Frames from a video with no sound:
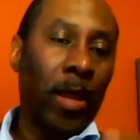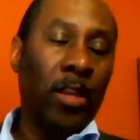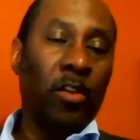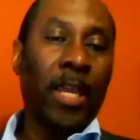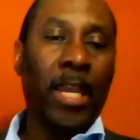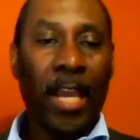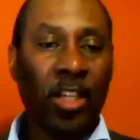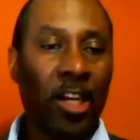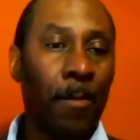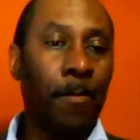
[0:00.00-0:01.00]
when you can
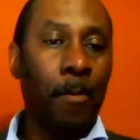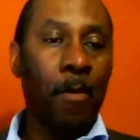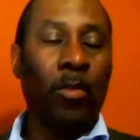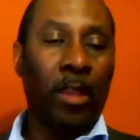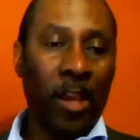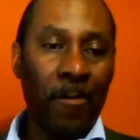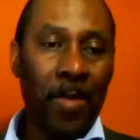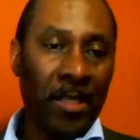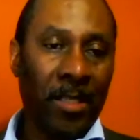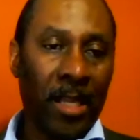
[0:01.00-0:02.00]
actually promote their
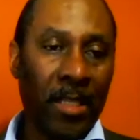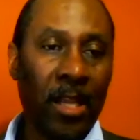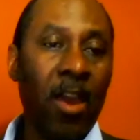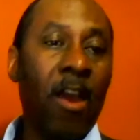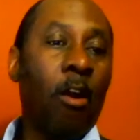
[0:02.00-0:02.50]
business,